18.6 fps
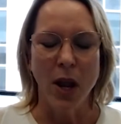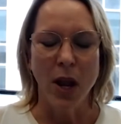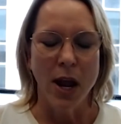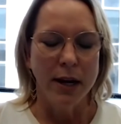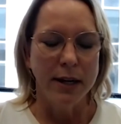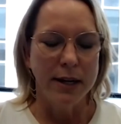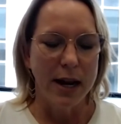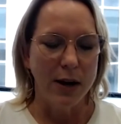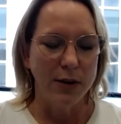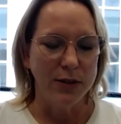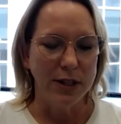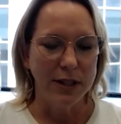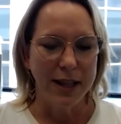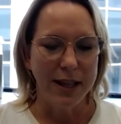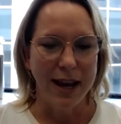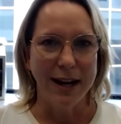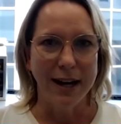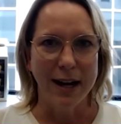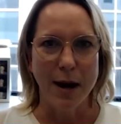Now, did they
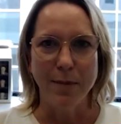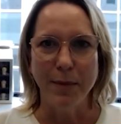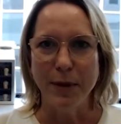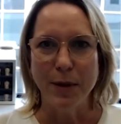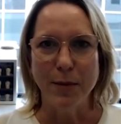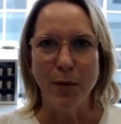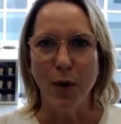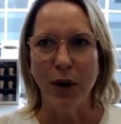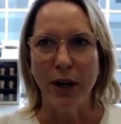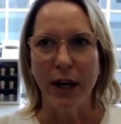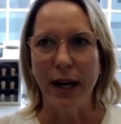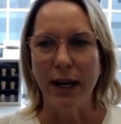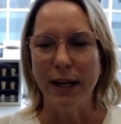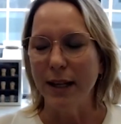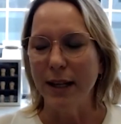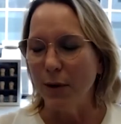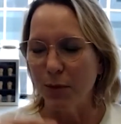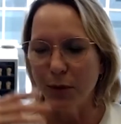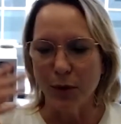get up in the morning,
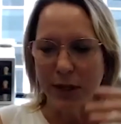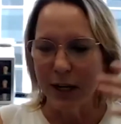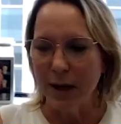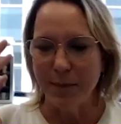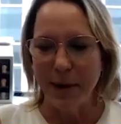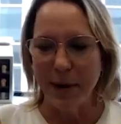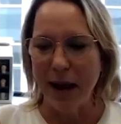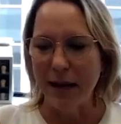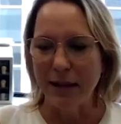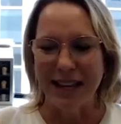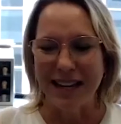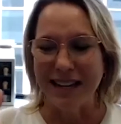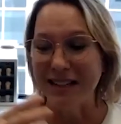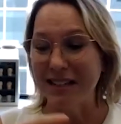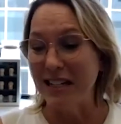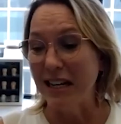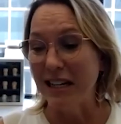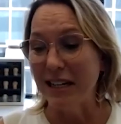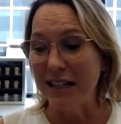they rolled out of bed,
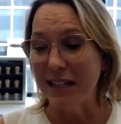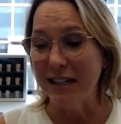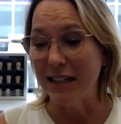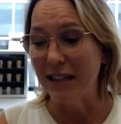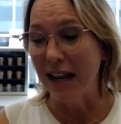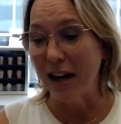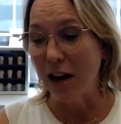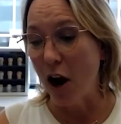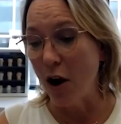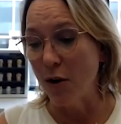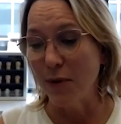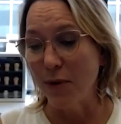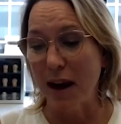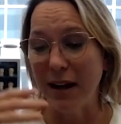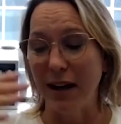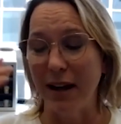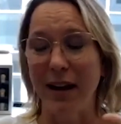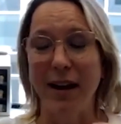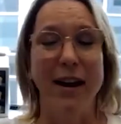they got
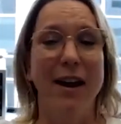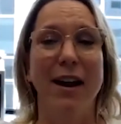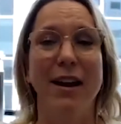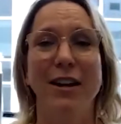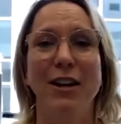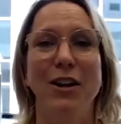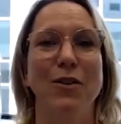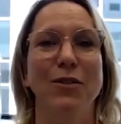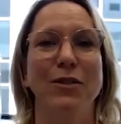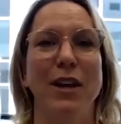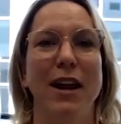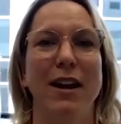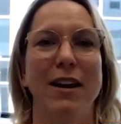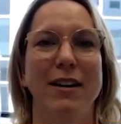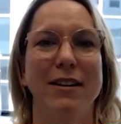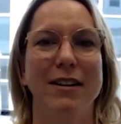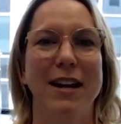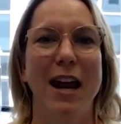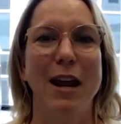ready, they
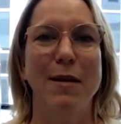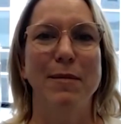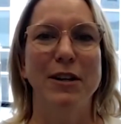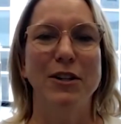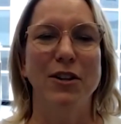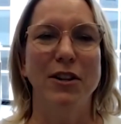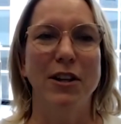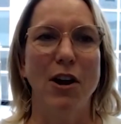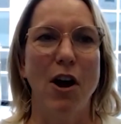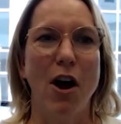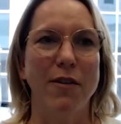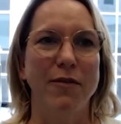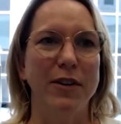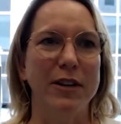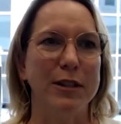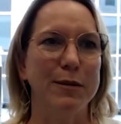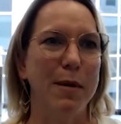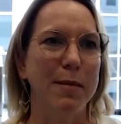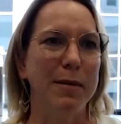came into the
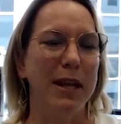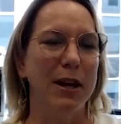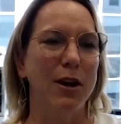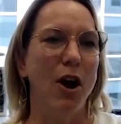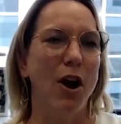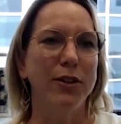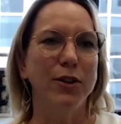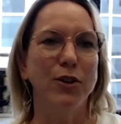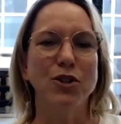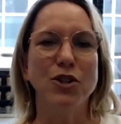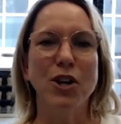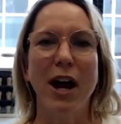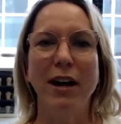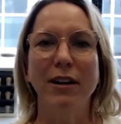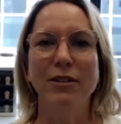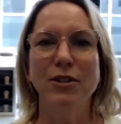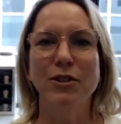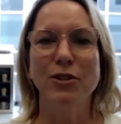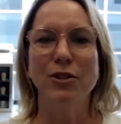office. Maybe they got their child
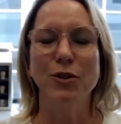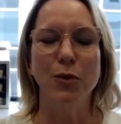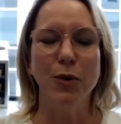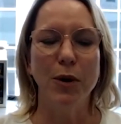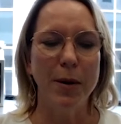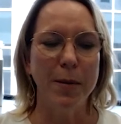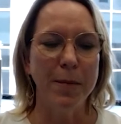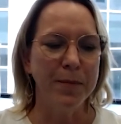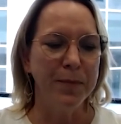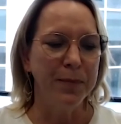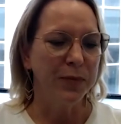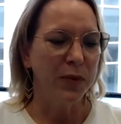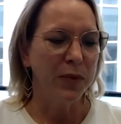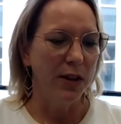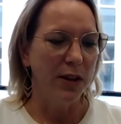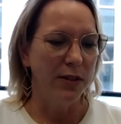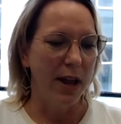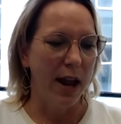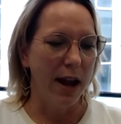to school,
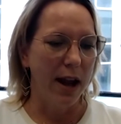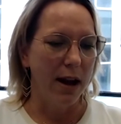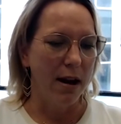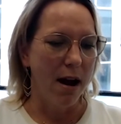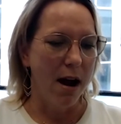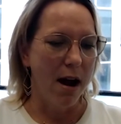they